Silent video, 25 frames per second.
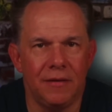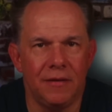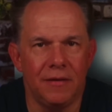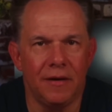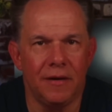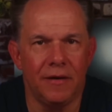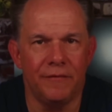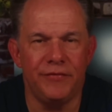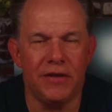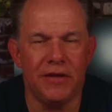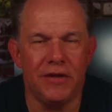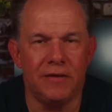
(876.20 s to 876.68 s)

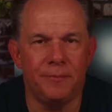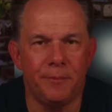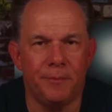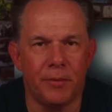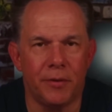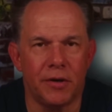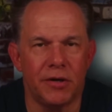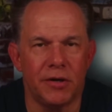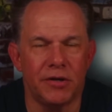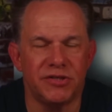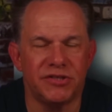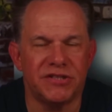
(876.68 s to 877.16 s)
of these
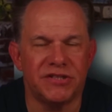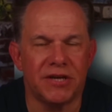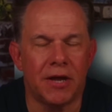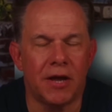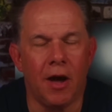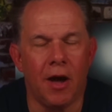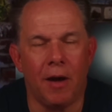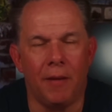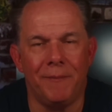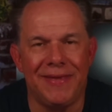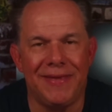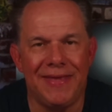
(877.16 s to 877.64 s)
birds
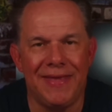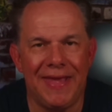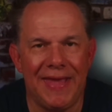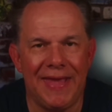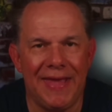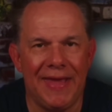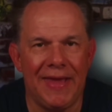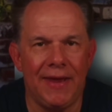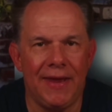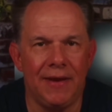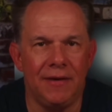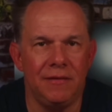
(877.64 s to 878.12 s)
coming
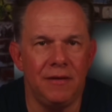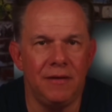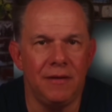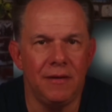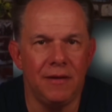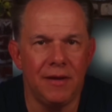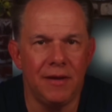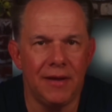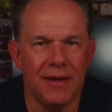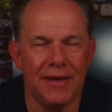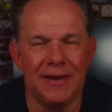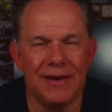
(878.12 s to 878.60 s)
in
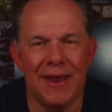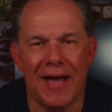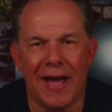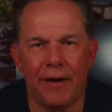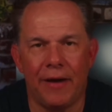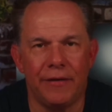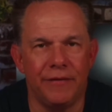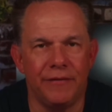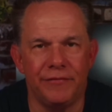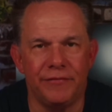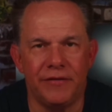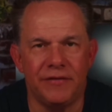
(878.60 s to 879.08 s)
and
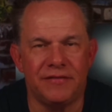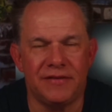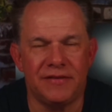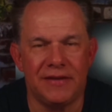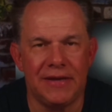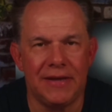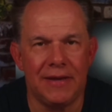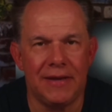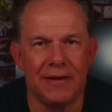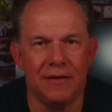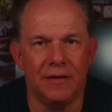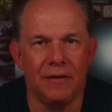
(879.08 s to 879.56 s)
out of the
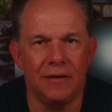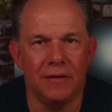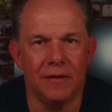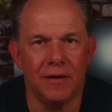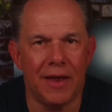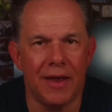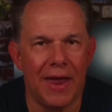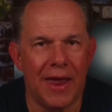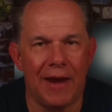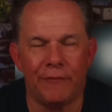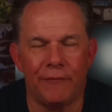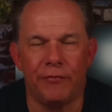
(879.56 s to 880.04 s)
scene
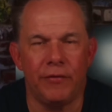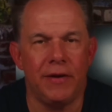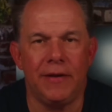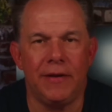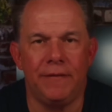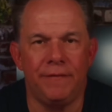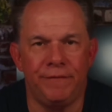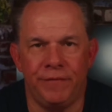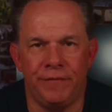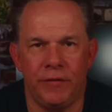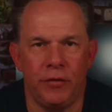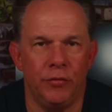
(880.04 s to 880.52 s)
every
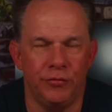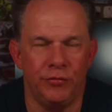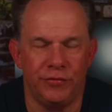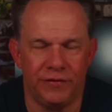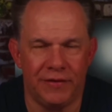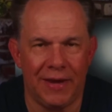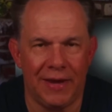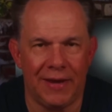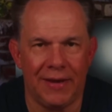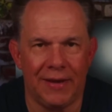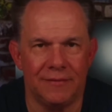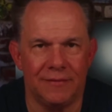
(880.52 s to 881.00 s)
few
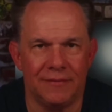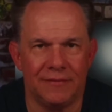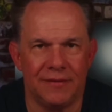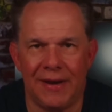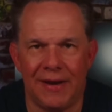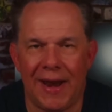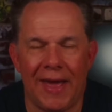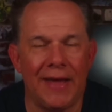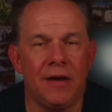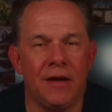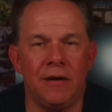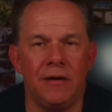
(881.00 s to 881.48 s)
seconds. And
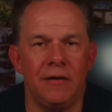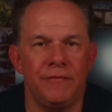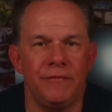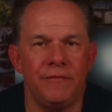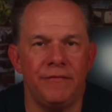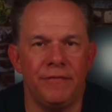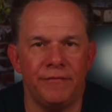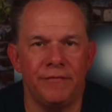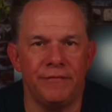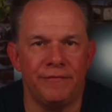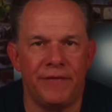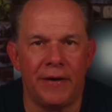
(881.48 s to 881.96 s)
I could have
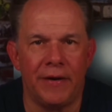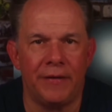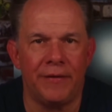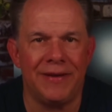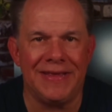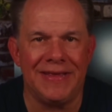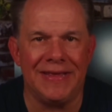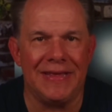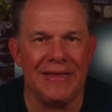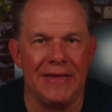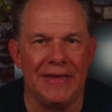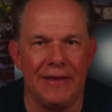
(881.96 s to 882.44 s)

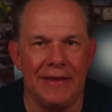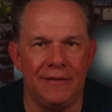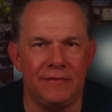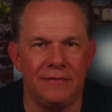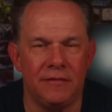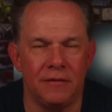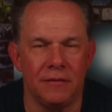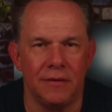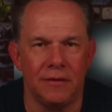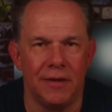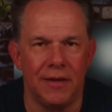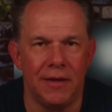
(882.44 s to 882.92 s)
very
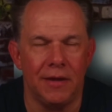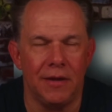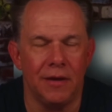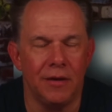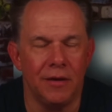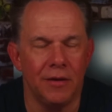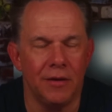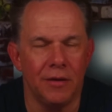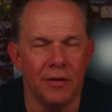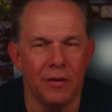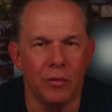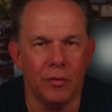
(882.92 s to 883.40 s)
easily
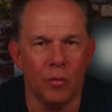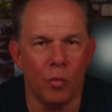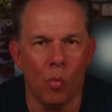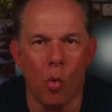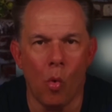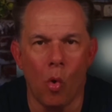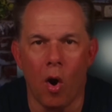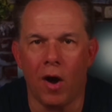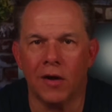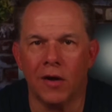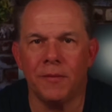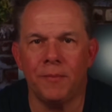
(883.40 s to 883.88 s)

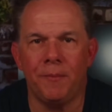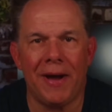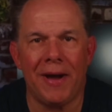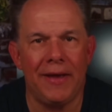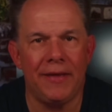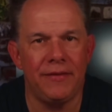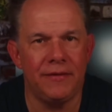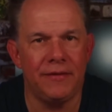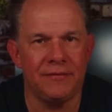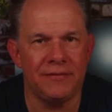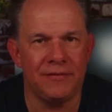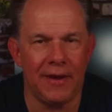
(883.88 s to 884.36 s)
walked by
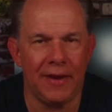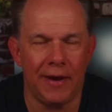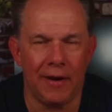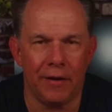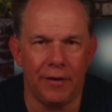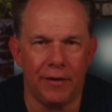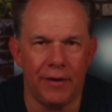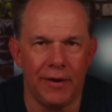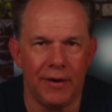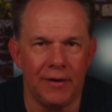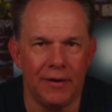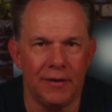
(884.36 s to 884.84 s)
this
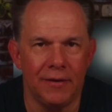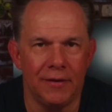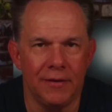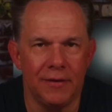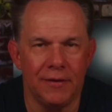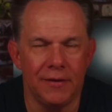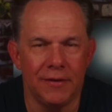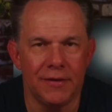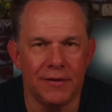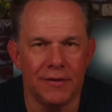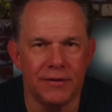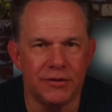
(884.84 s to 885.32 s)
area,
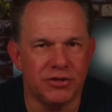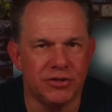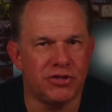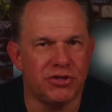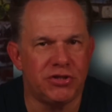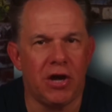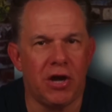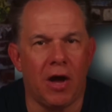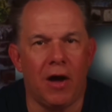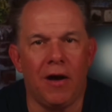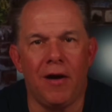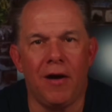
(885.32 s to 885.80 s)

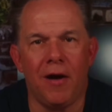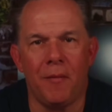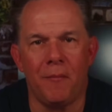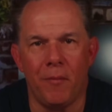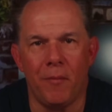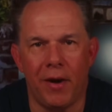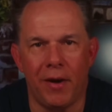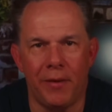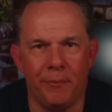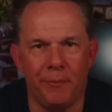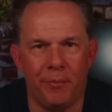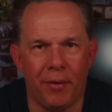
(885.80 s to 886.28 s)
saw a
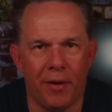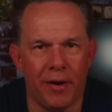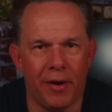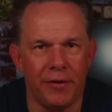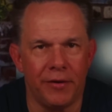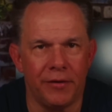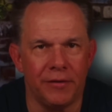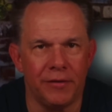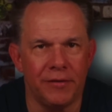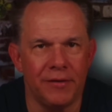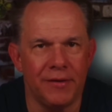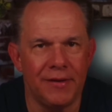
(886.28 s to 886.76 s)
mud
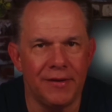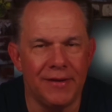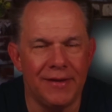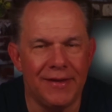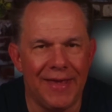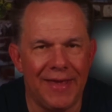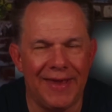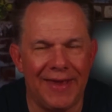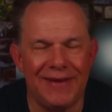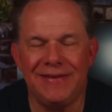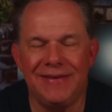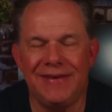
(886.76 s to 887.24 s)
puddle,
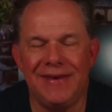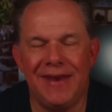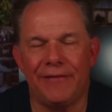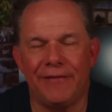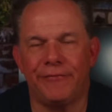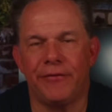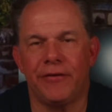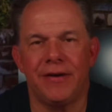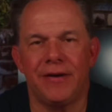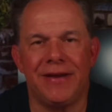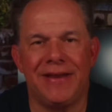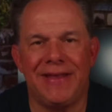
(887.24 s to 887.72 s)
and
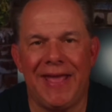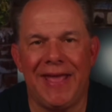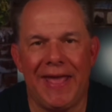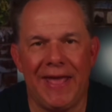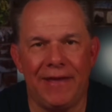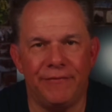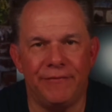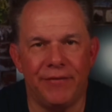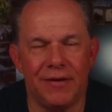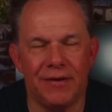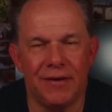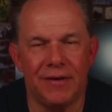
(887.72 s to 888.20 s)
never
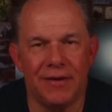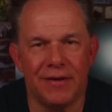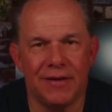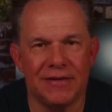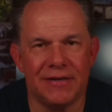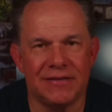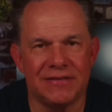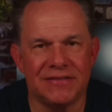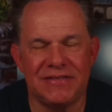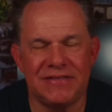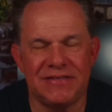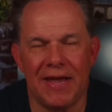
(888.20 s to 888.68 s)
gave it
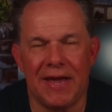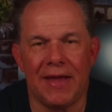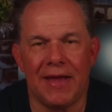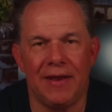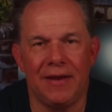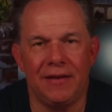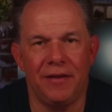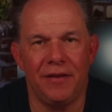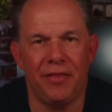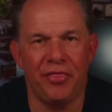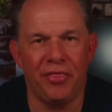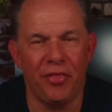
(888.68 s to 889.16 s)
a
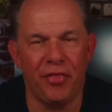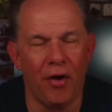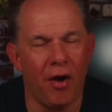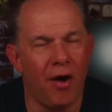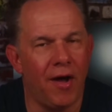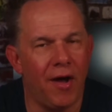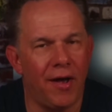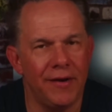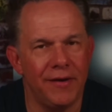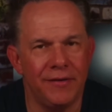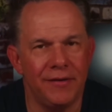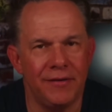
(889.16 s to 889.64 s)
second
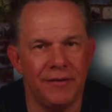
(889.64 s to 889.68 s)
thought.